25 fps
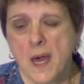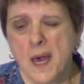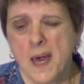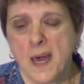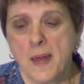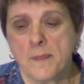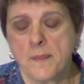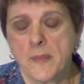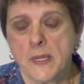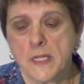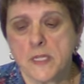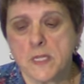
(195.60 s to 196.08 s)

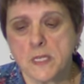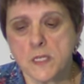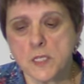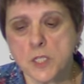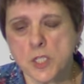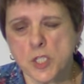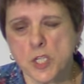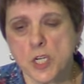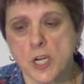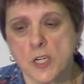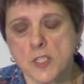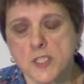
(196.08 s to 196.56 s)
A
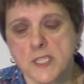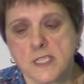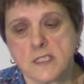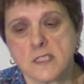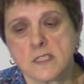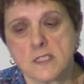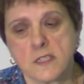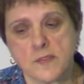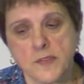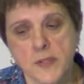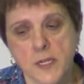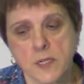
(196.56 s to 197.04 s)
discharge
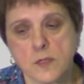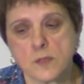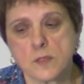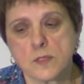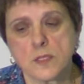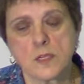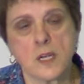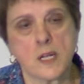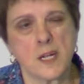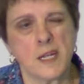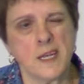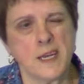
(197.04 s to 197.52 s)
that's difficult
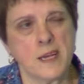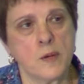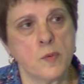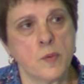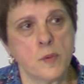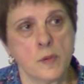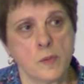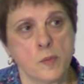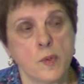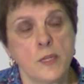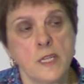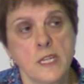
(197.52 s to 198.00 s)
to clear,
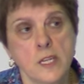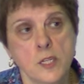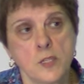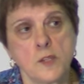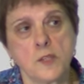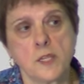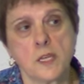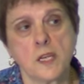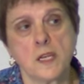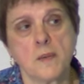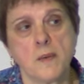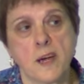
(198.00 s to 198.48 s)
we need
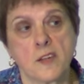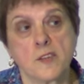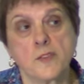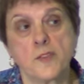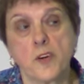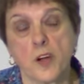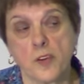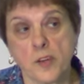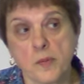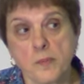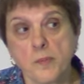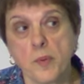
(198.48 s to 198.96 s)
to think about
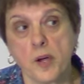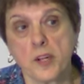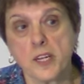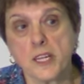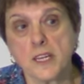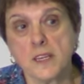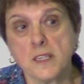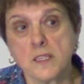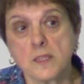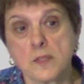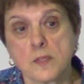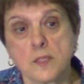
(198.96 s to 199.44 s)
foreign
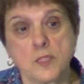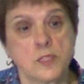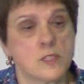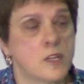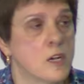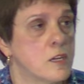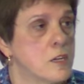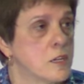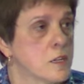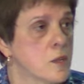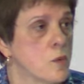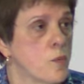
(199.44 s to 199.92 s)
bodies, because you
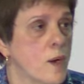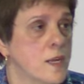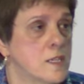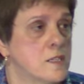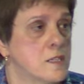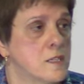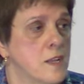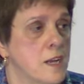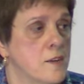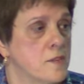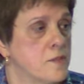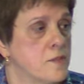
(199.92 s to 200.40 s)
know little
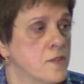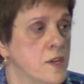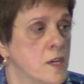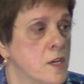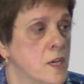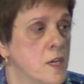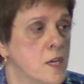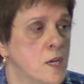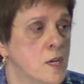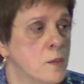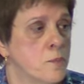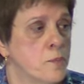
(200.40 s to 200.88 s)
ones love
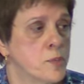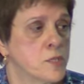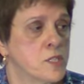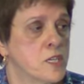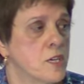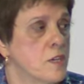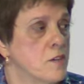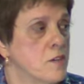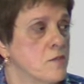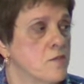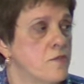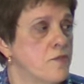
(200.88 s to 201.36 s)

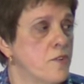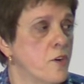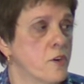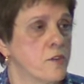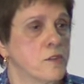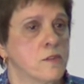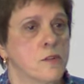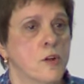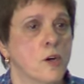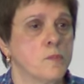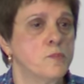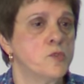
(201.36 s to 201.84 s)
putting
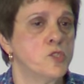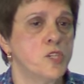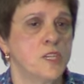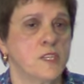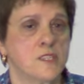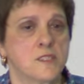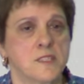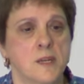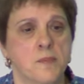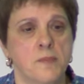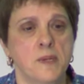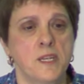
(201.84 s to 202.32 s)
foreign
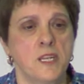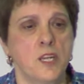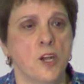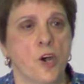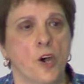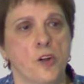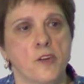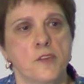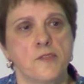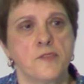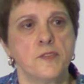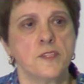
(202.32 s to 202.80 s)
objects up any
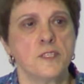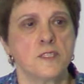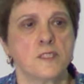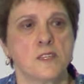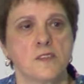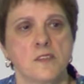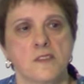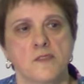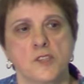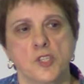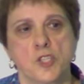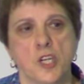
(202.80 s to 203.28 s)
orifice,
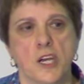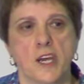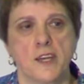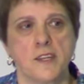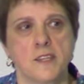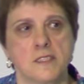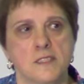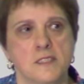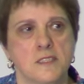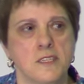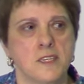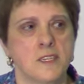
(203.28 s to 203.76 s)
and the
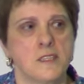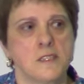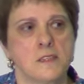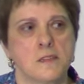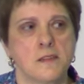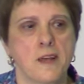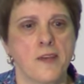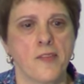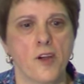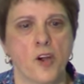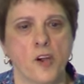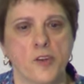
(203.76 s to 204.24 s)
vagina is yet
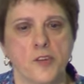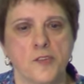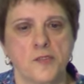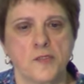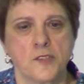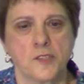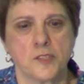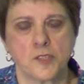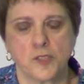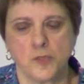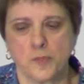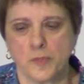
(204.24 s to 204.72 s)
another
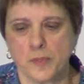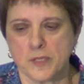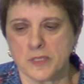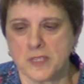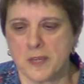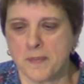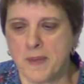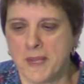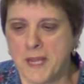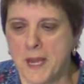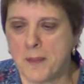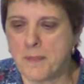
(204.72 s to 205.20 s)
orifice to put
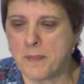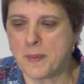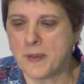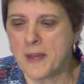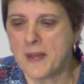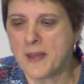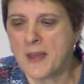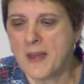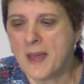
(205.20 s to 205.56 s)
something up.